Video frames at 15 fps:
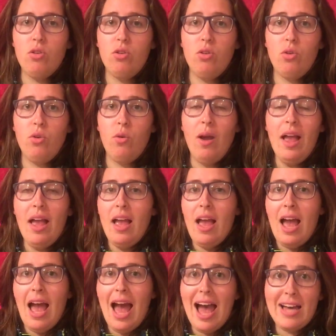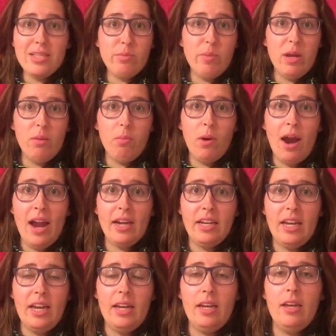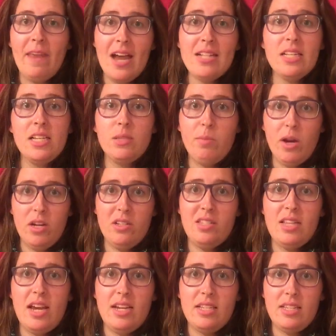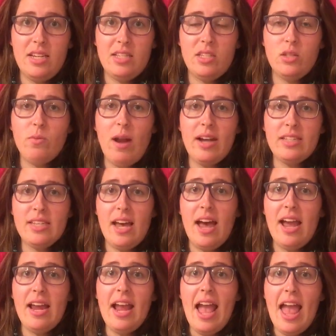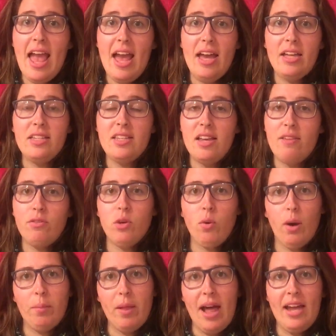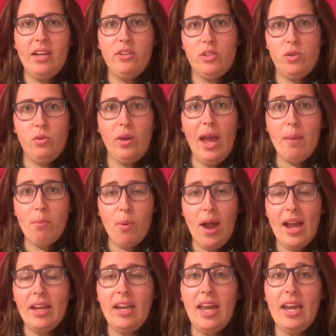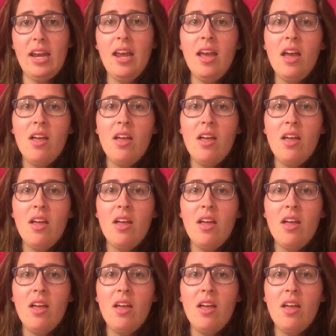who has been pregnant, has experienced diastasis recti, and if you are planning to get pregnant,